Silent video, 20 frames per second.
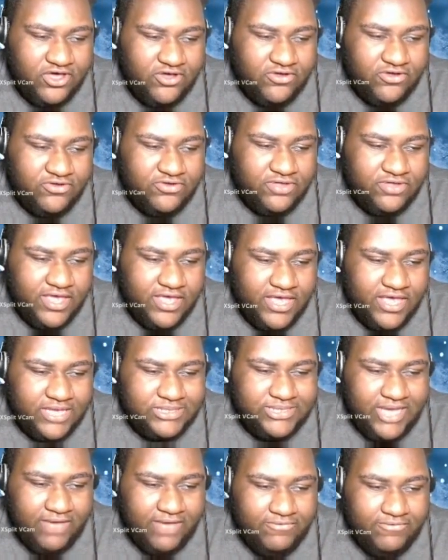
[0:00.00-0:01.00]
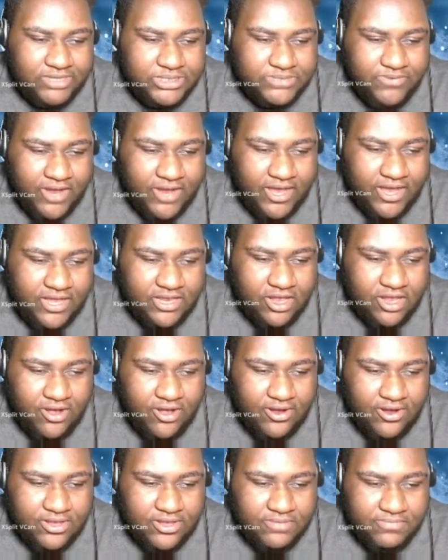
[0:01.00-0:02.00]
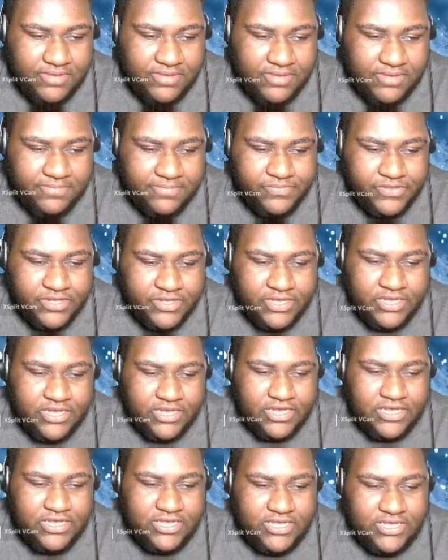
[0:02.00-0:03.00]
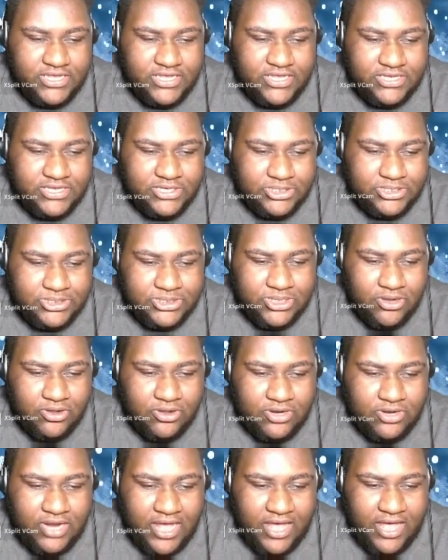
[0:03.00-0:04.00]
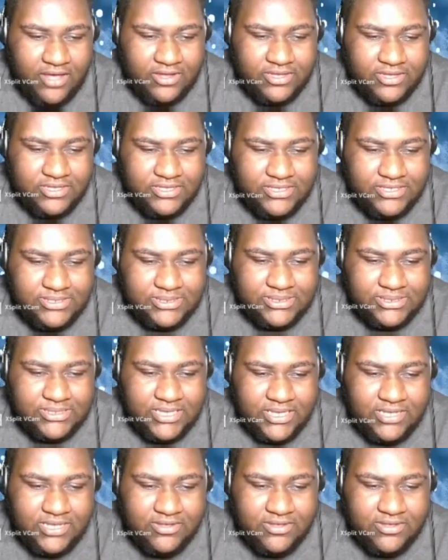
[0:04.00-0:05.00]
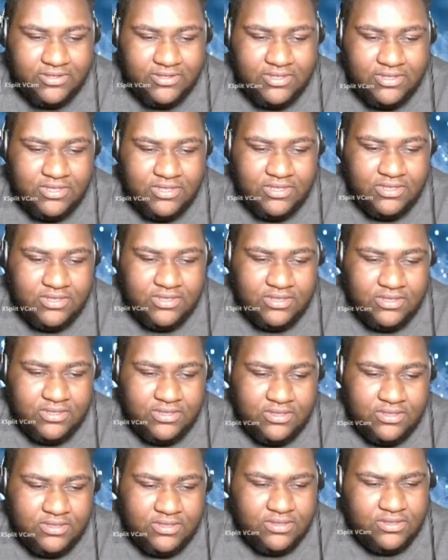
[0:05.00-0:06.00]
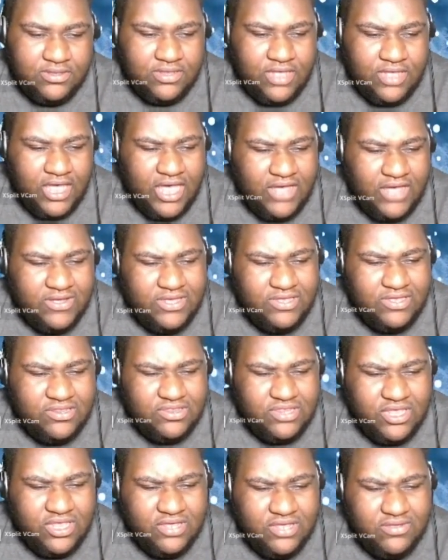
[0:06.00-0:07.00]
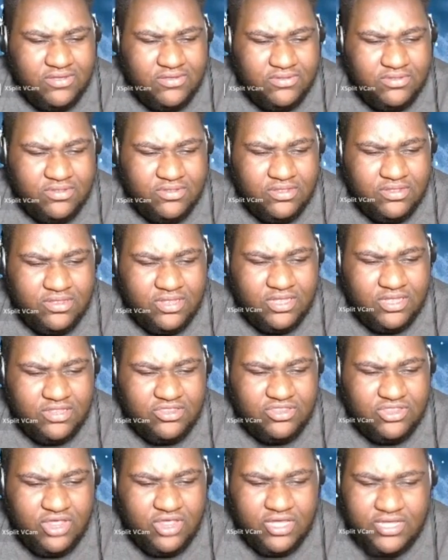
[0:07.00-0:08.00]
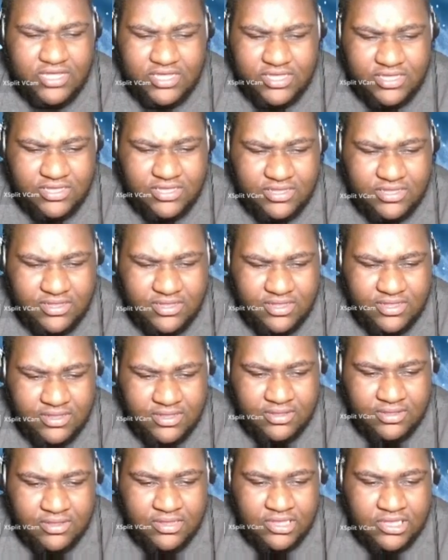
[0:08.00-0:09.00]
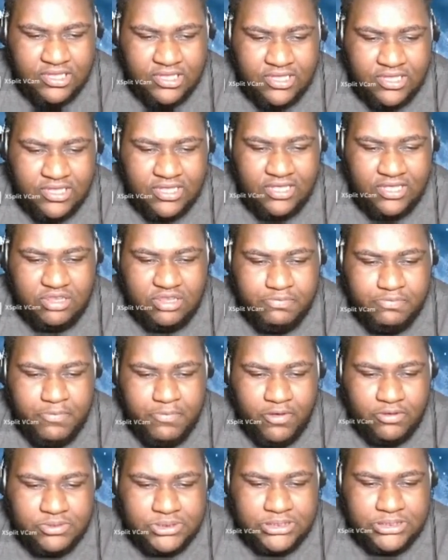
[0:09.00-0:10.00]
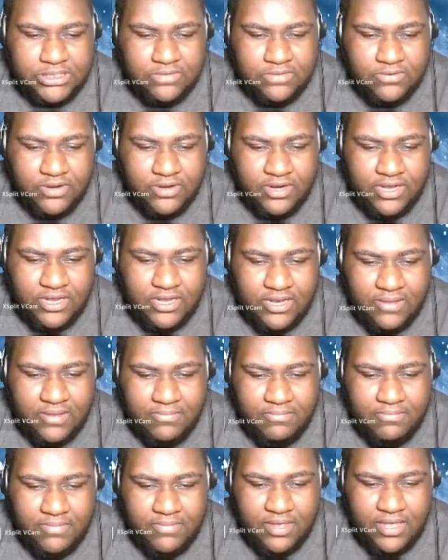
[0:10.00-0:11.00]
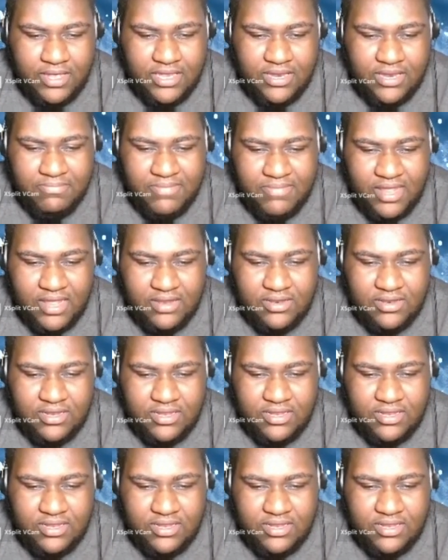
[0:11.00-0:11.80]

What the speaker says: Anton was right in the argument, he showed how he's still a sucker. He spoke to her in a manly